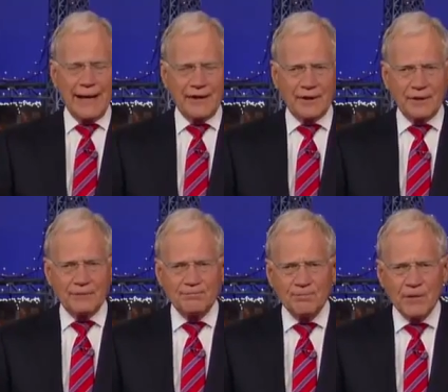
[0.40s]

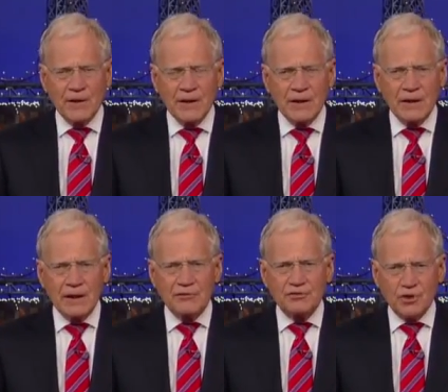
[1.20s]
consider
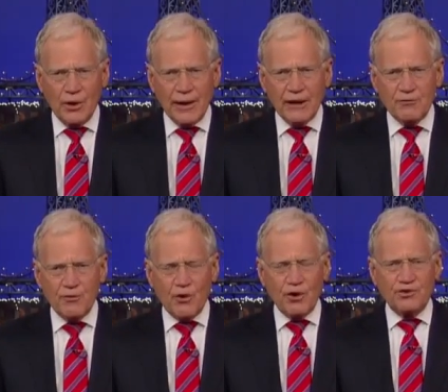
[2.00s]
of joining
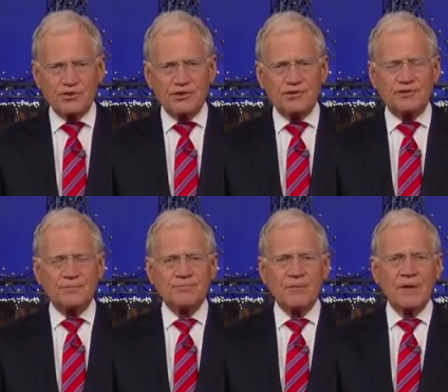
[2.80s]
forces.
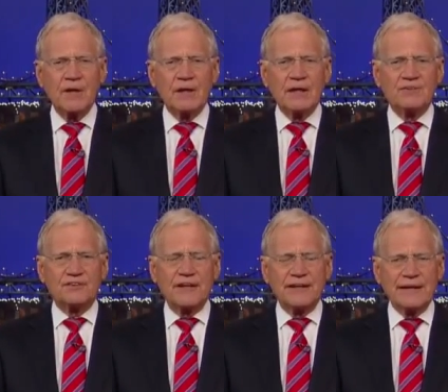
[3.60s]

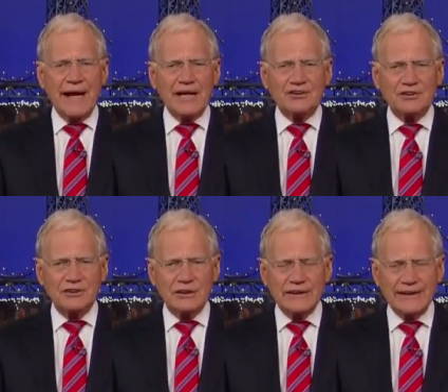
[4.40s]
It's a
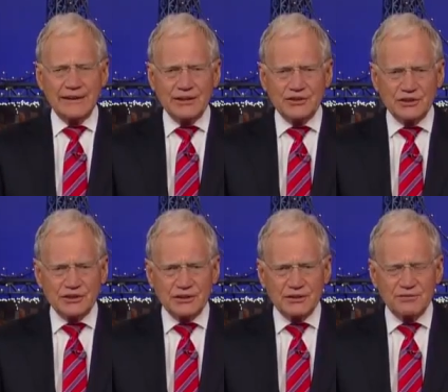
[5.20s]
national
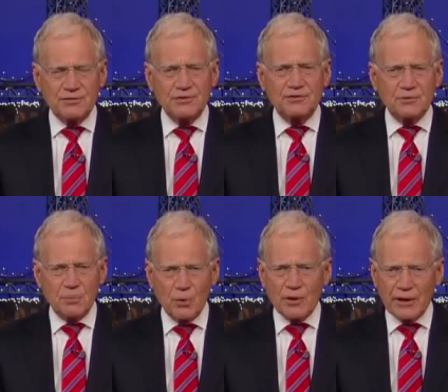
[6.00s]
initiative to
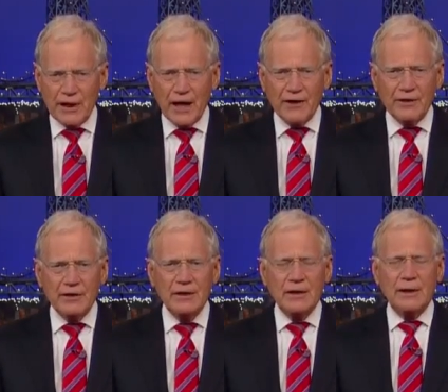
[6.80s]
support and
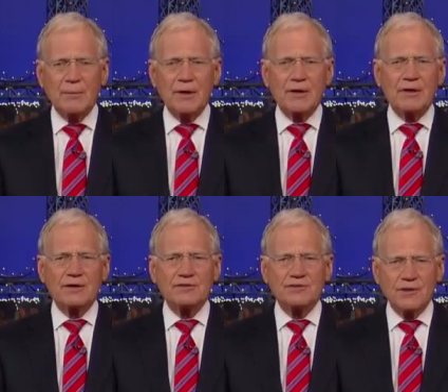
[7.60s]
honor
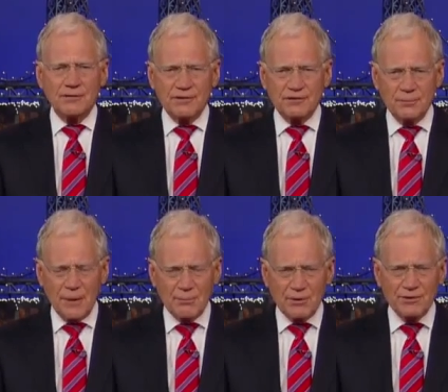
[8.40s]
America's service
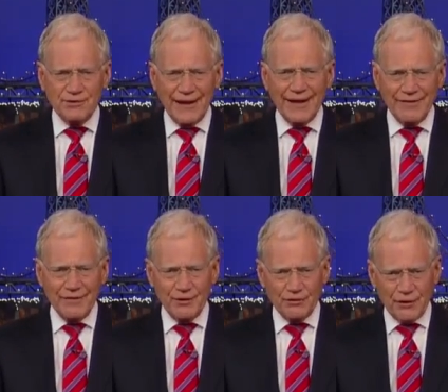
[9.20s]
members and
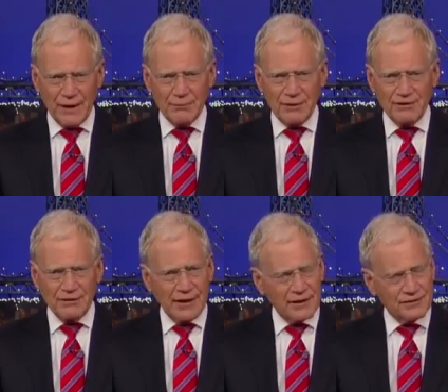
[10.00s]
their
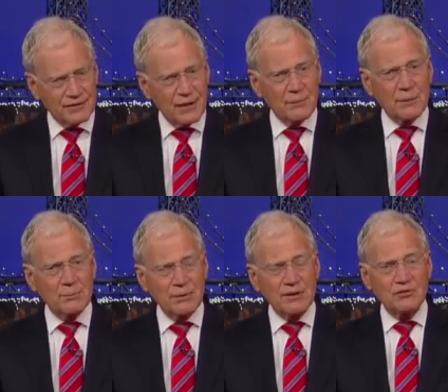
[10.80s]
families. Ladies and
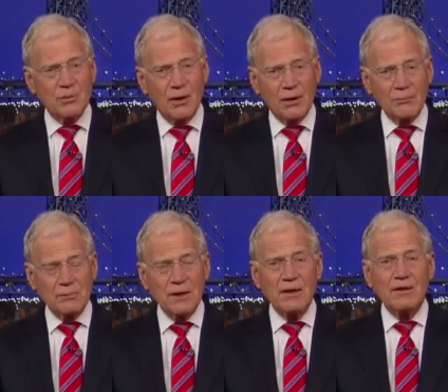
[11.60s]
gentlemen, please
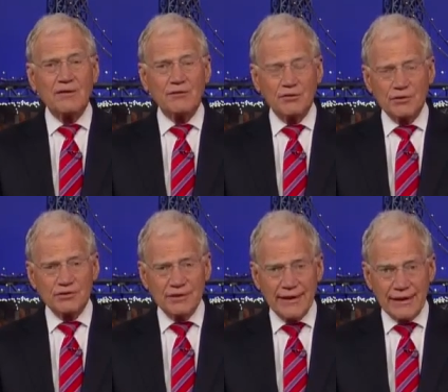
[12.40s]
welcome the
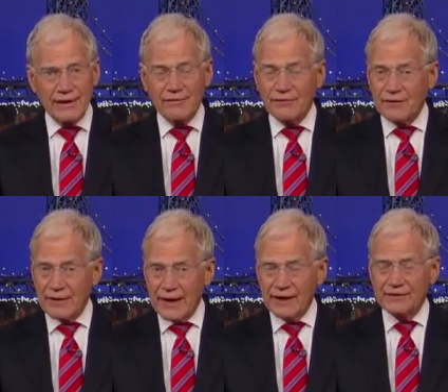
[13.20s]
First Lady of the
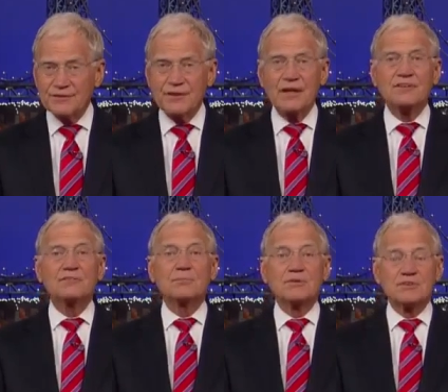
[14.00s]
United
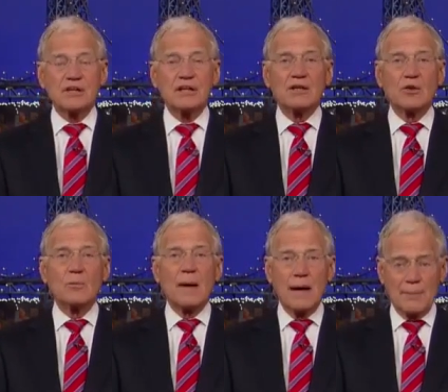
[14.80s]
States, Michelle
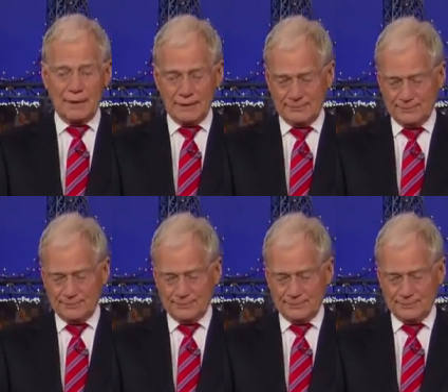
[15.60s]
Obama.